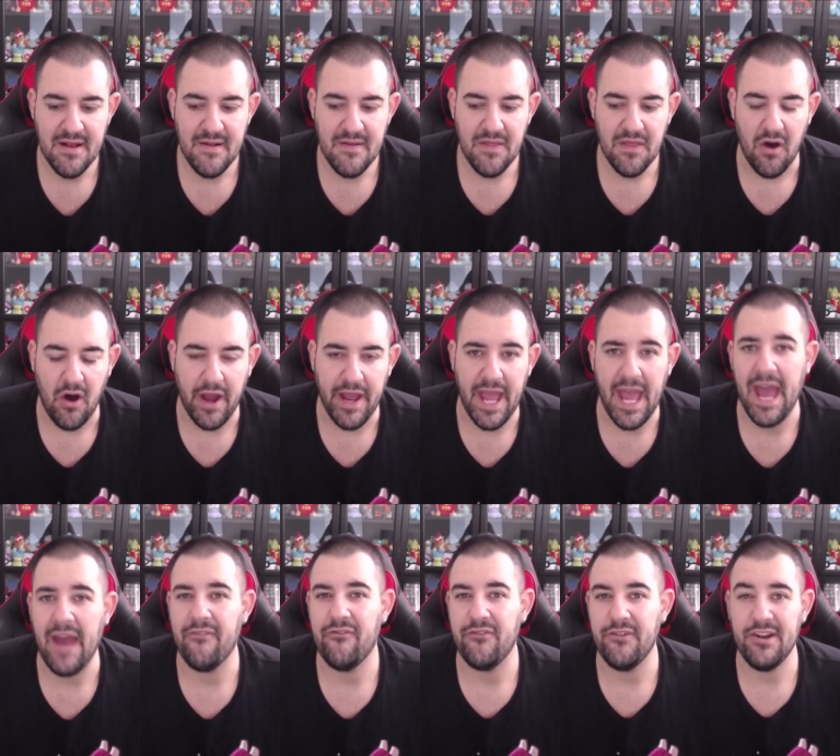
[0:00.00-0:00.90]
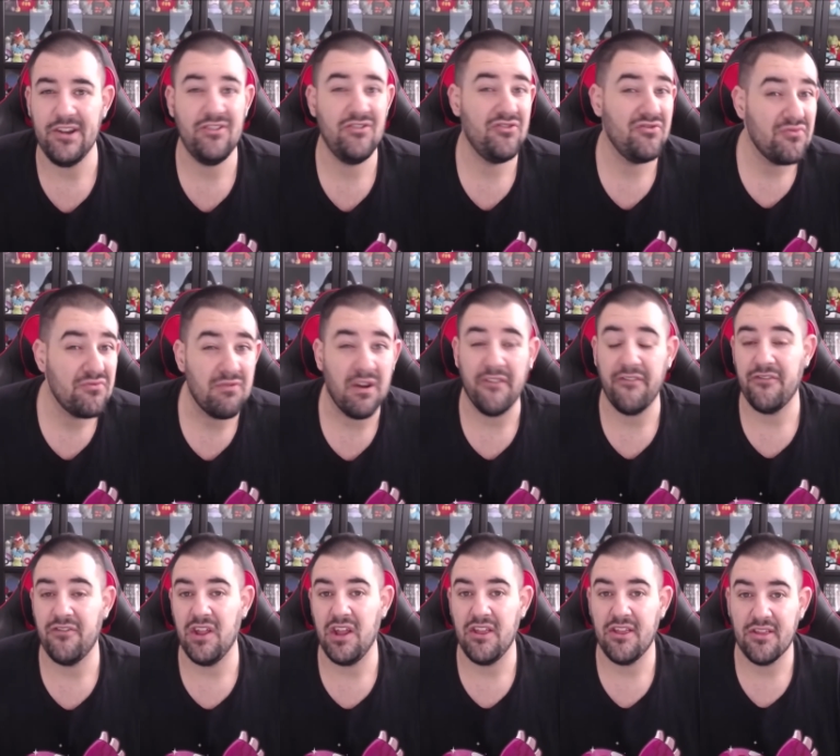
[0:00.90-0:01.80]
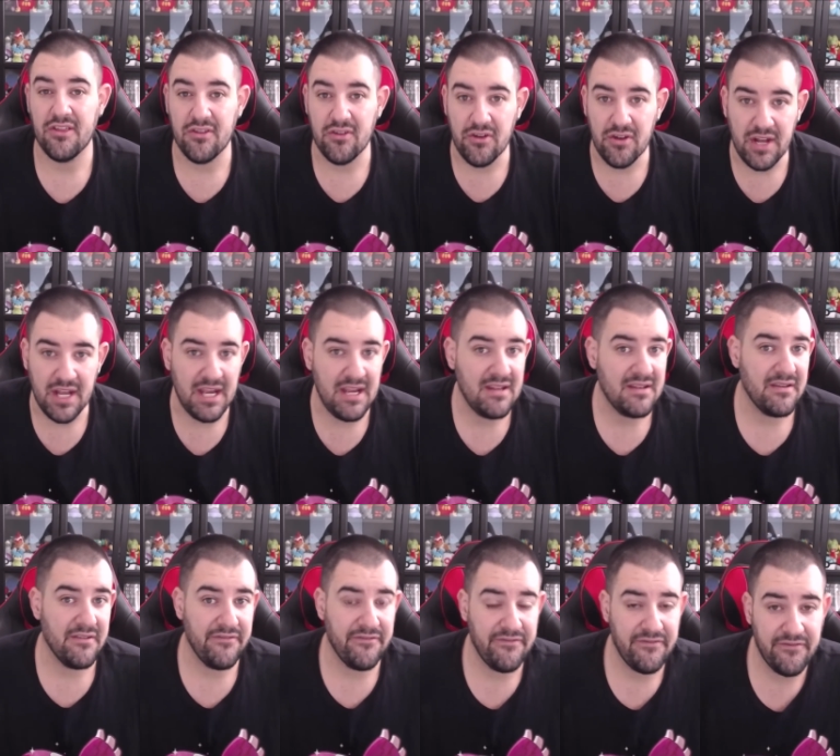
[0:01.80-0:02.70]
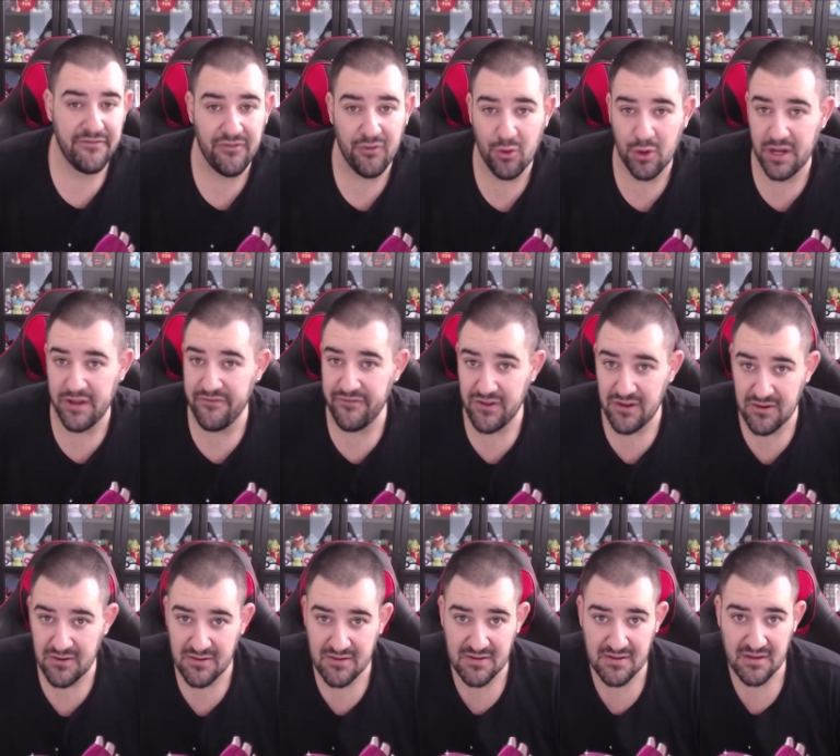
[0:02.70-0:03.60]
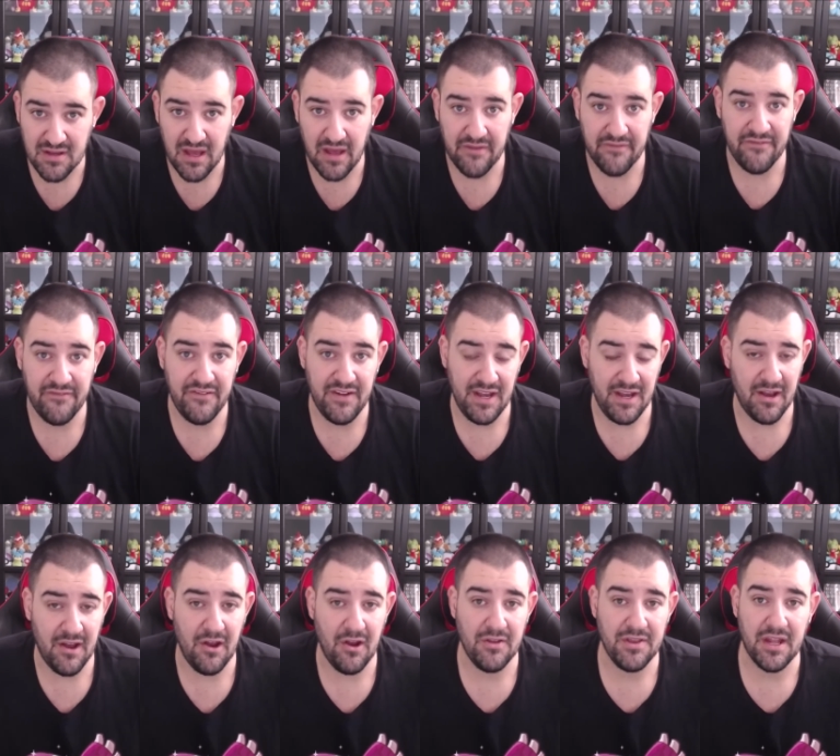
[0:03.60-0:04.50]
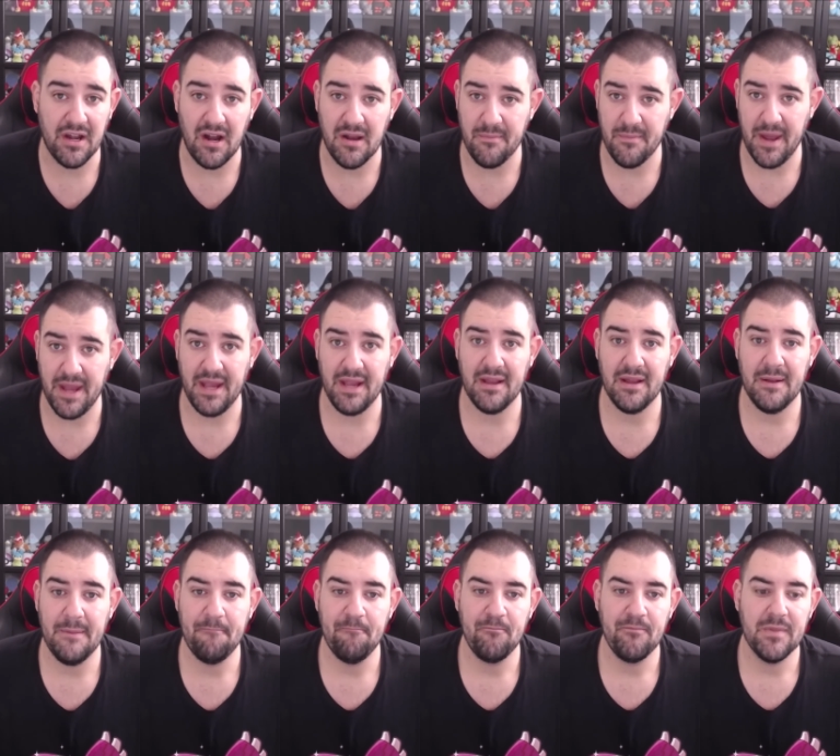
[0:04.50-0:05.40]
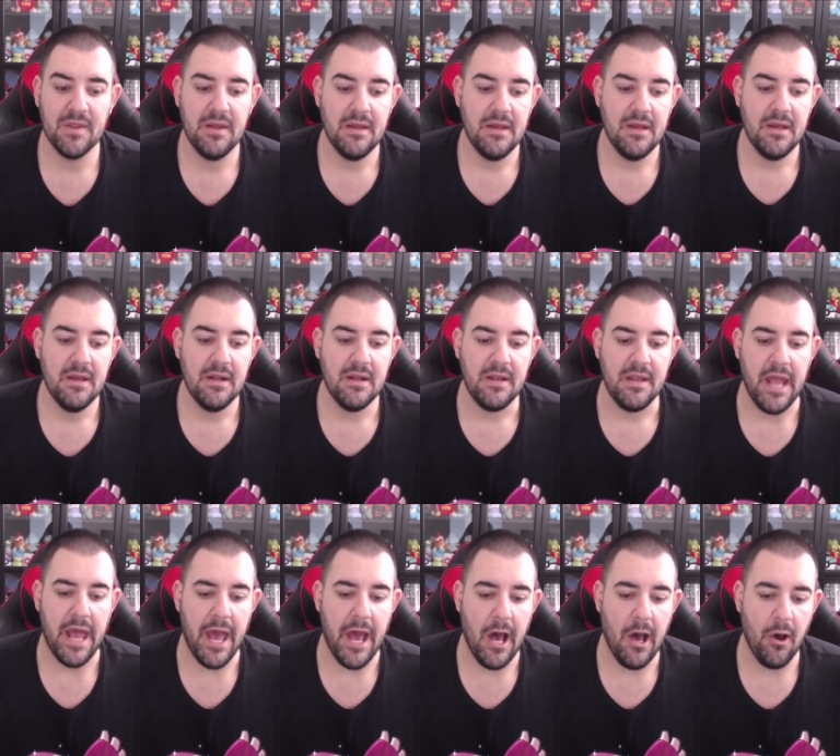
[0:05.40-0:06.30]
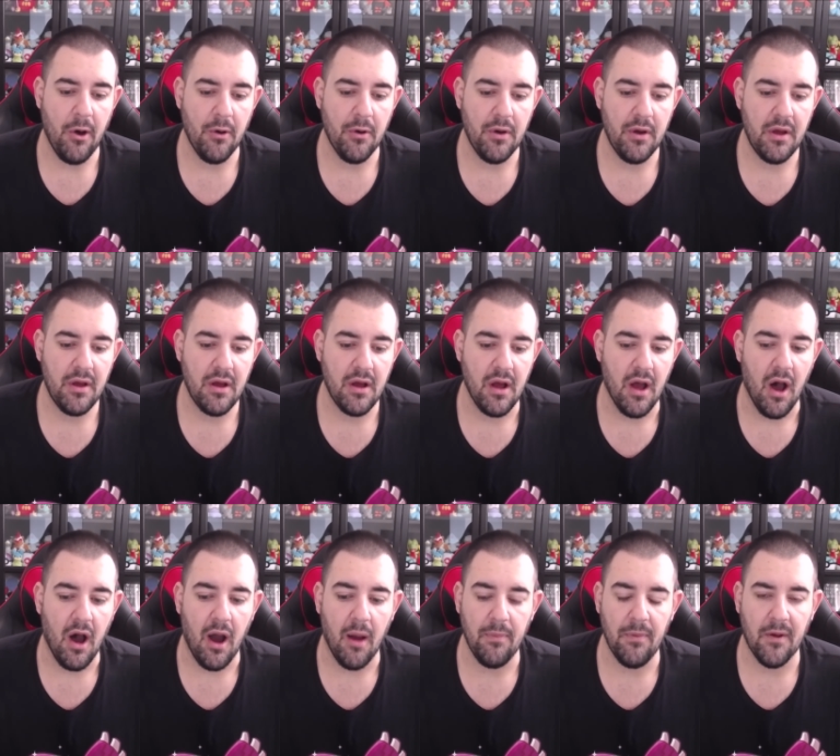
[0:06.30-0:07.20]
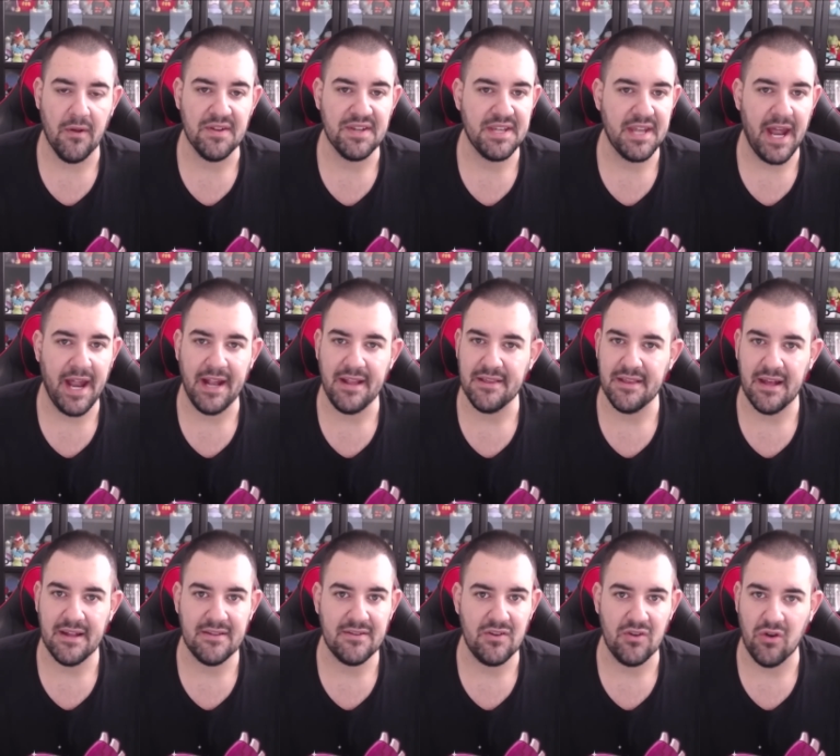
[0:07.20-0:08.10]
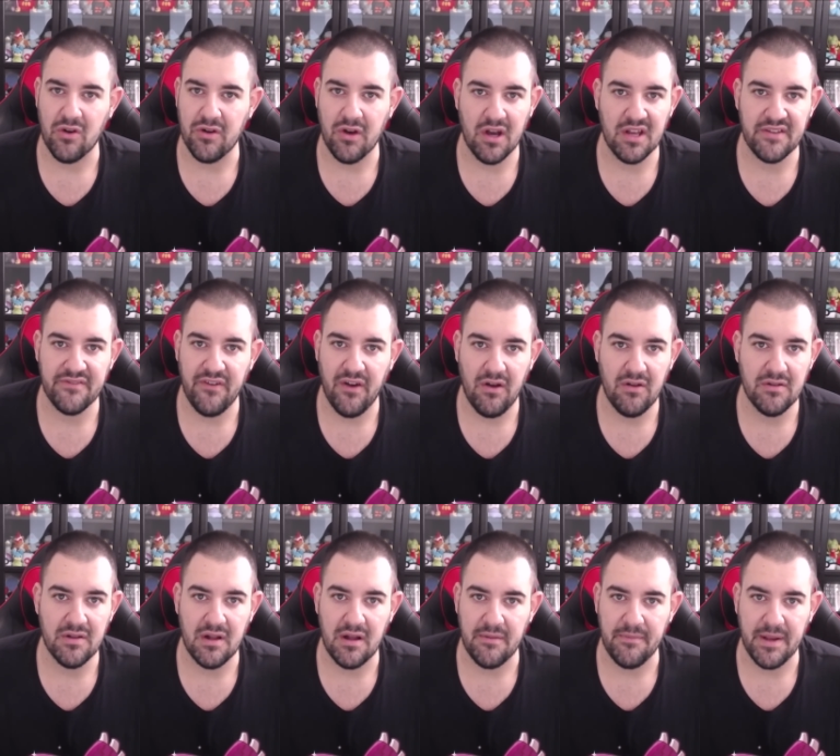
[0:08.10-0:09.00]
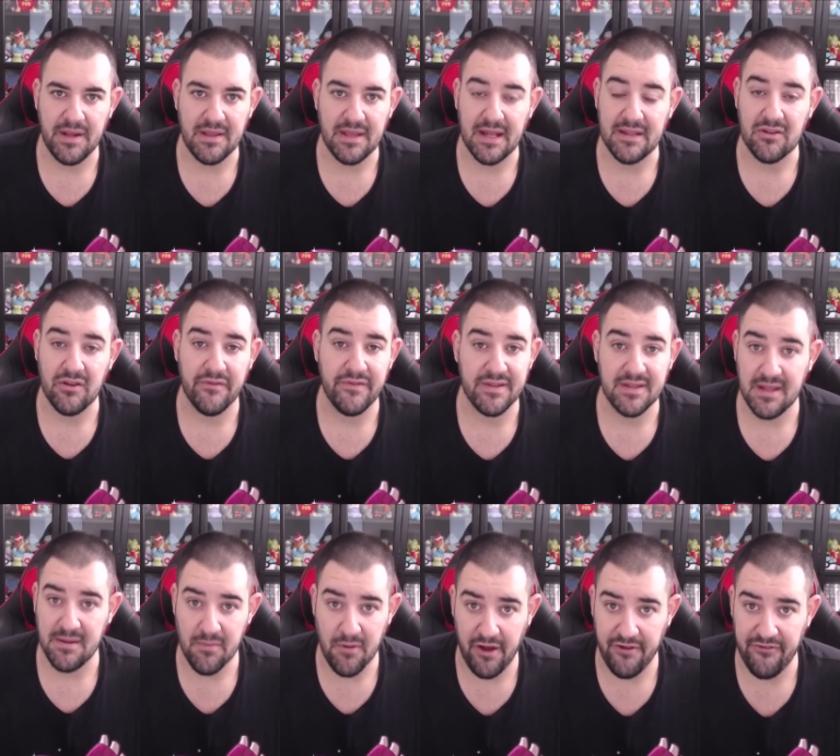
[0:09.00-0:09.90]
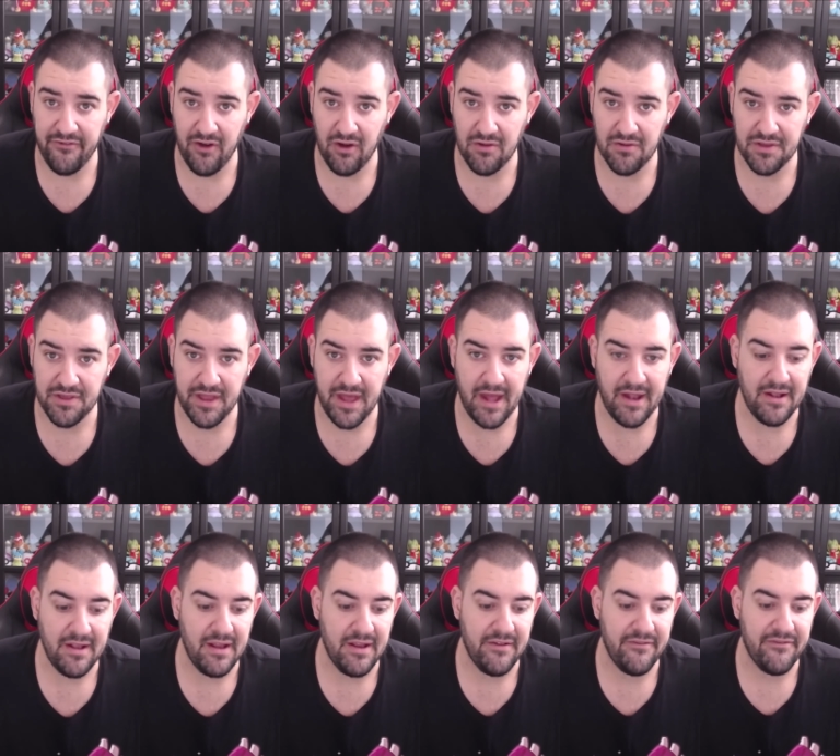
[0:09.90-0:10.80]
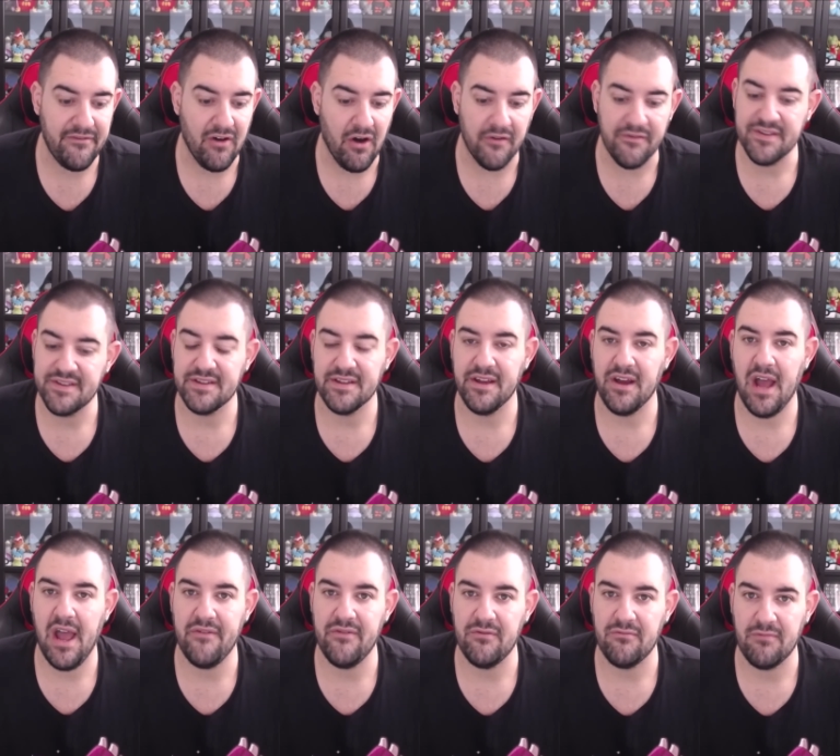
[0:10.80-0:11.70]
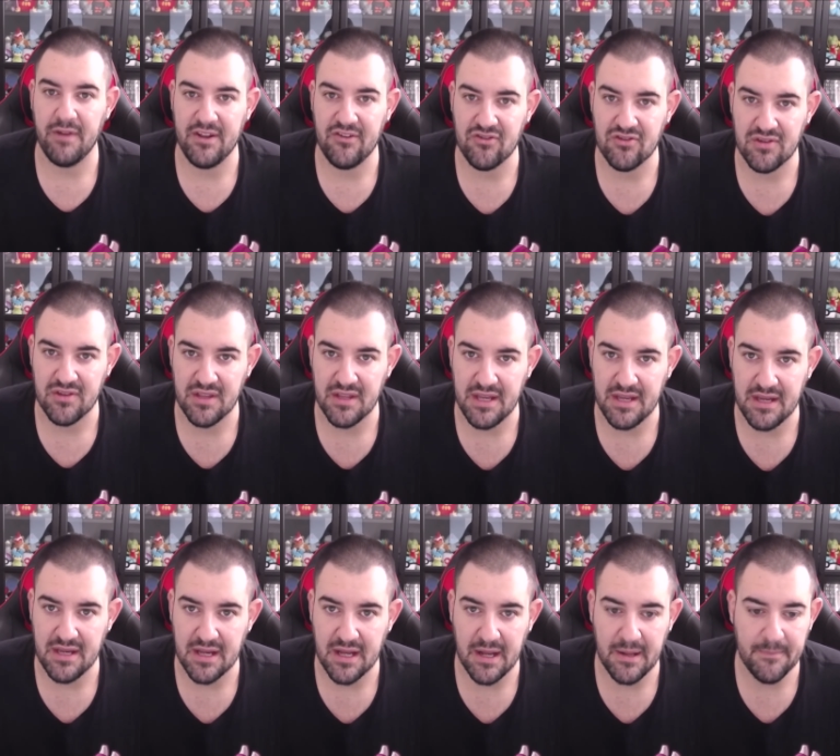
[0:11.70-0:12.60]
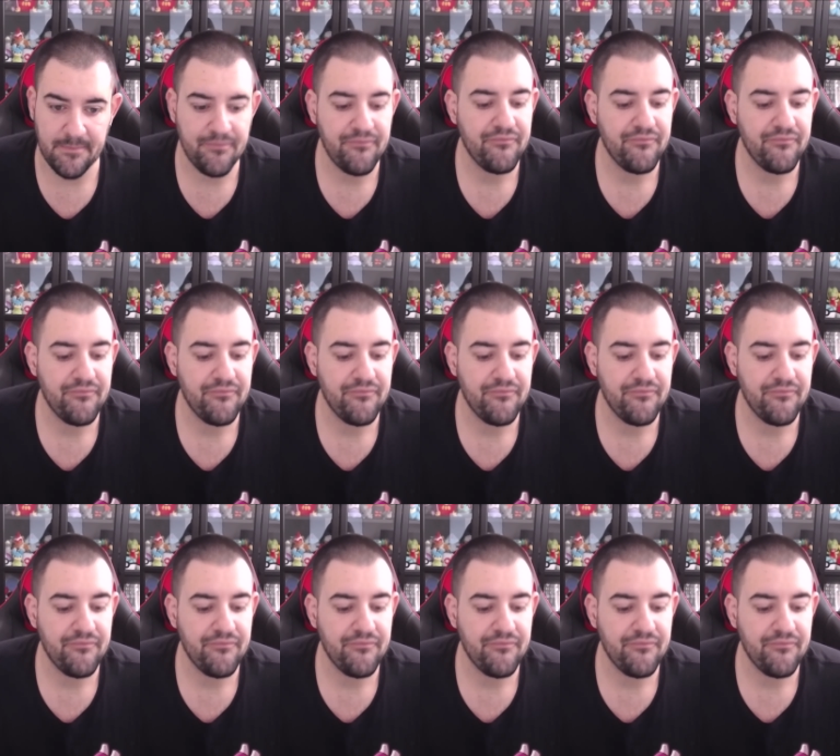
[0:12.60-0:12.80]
I average roughly thirty to forty views a video that I make. Now, I'm not saying that's your guys' fault. I mean, that's obviously my fault. That if obviously I haven't reached the um,